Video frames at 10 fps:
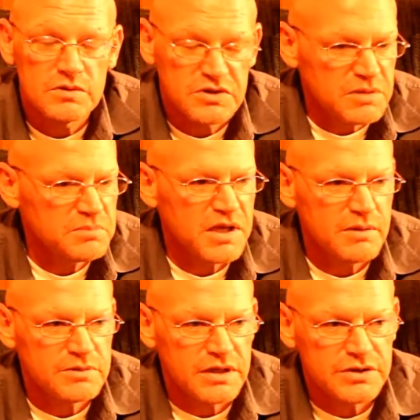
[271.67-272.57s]

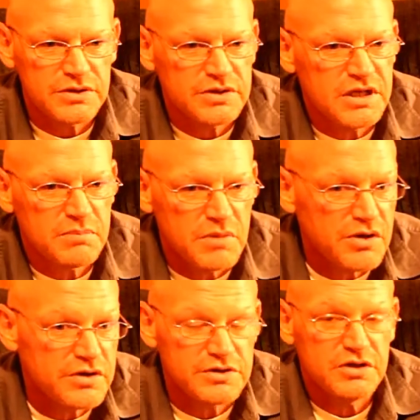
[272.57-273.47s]
Sometimes they just get
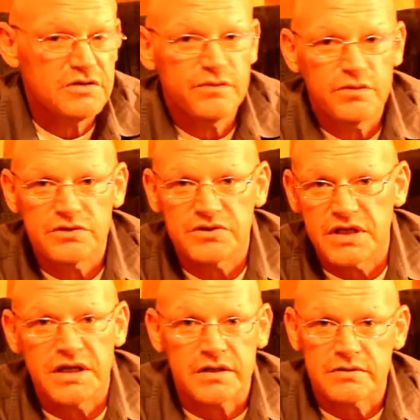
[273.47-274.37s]
married just for the
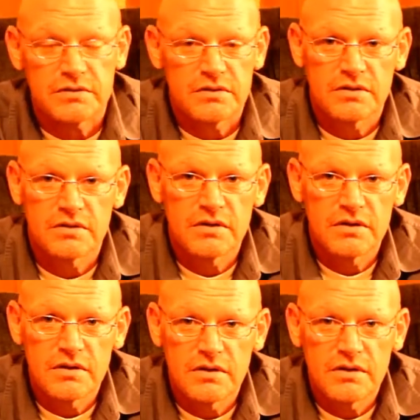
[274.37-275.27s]
sex.
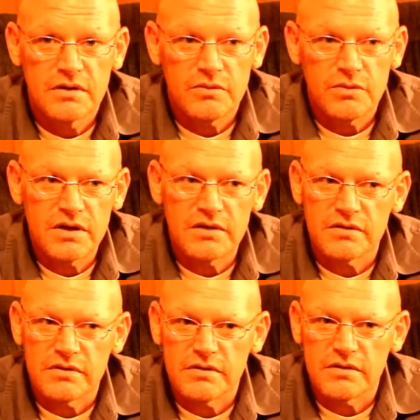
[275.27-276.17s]
Well,